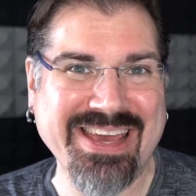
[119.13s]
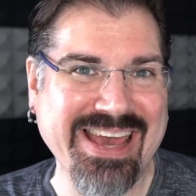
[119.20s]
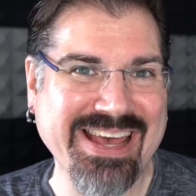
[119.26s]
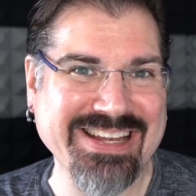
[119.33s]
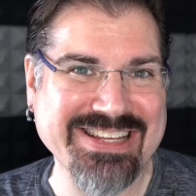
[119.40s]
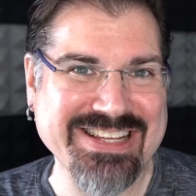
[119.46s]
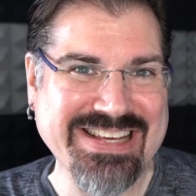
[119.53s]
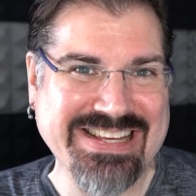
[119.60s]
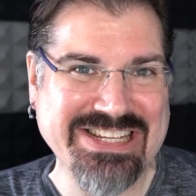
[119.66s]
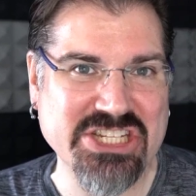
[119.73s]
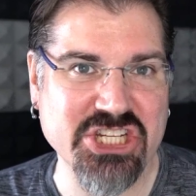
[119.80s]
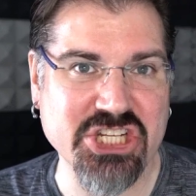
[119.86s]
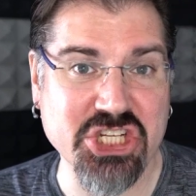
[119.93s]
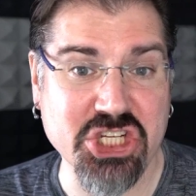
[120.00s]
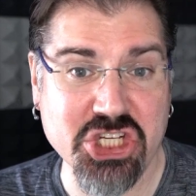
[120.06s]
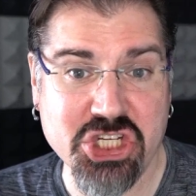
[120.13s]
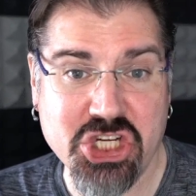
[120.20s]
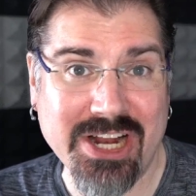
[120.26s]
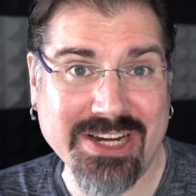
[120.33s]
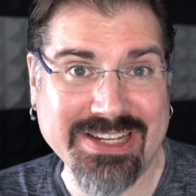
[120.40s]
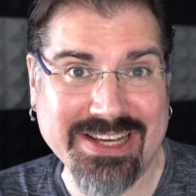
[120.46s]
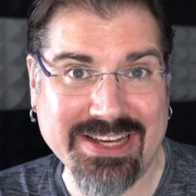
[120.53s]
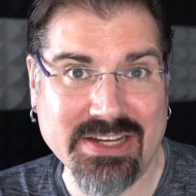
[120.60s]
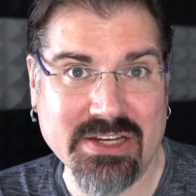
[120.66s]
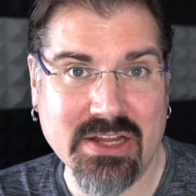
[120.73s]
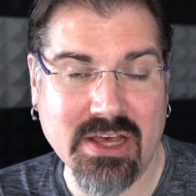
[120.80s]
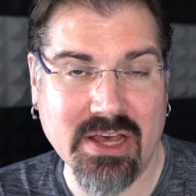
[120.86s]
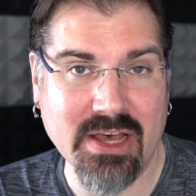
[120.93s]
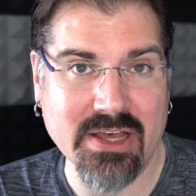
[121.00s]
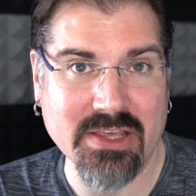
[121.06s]
NTG shotgun
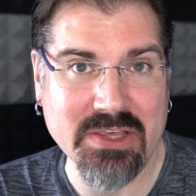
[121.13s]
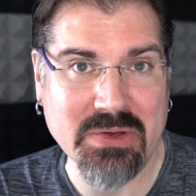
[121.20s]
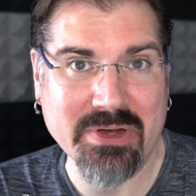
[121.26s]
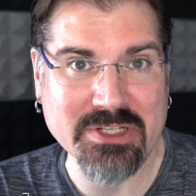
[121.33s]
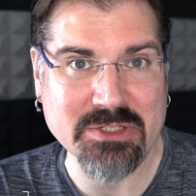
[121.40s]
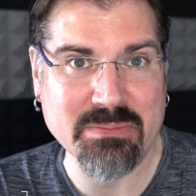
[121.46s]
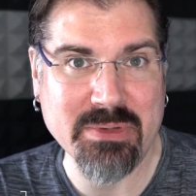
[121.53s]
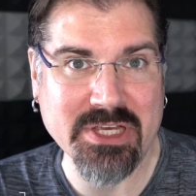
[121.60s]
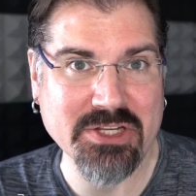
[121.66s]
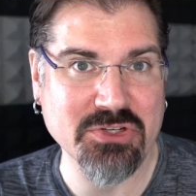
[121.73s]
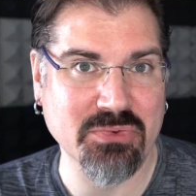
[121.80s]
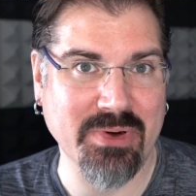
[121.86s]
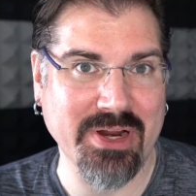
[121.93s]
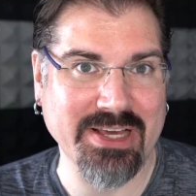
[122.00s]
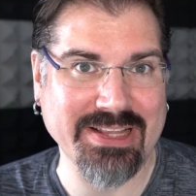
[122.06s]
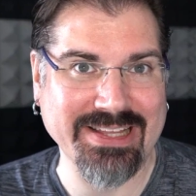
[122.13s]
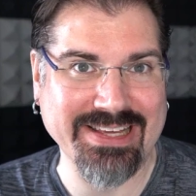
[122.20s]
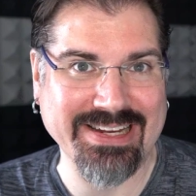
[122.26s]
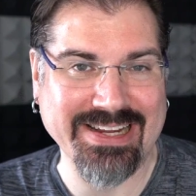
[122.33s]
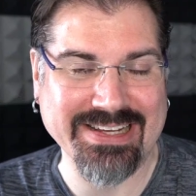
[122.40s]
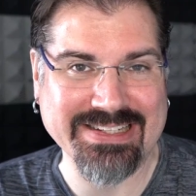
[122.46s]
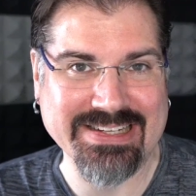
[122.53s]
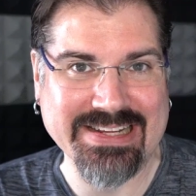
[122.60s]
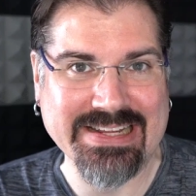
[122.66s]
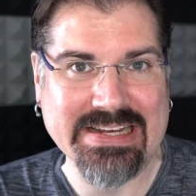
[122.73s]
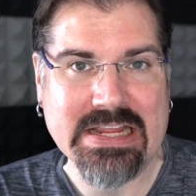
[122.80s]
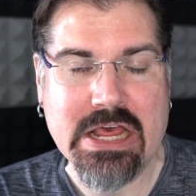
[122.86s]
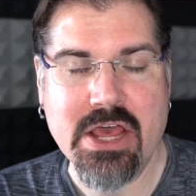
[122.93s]
USB directly connected in.